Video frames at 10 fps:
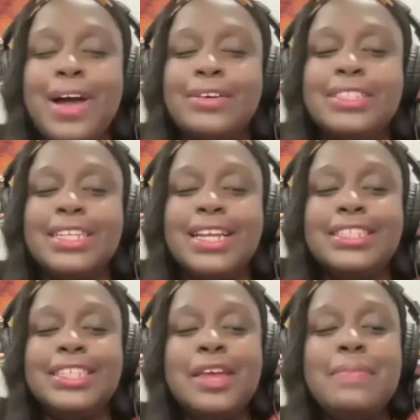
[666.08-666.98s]
power to the
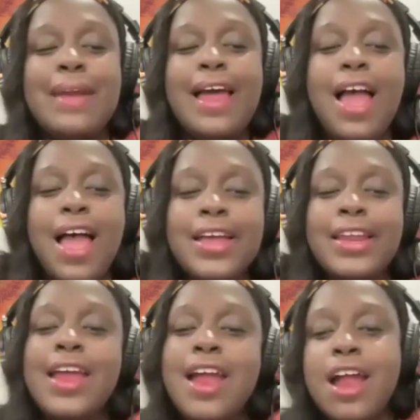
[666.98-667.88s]
cheap
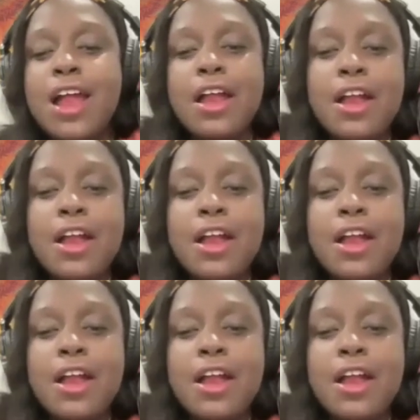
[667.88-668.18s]
ladies.